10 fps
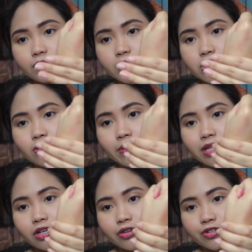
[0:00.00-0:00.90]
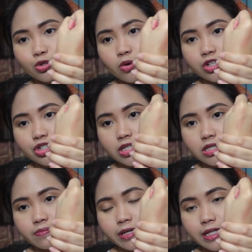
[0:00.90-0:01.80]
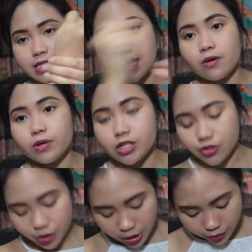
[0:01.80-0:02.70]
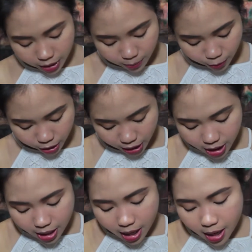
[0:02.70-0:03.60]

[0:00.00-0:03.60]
Please don't mind the other swatches, but it's that one. It's really, really pretty.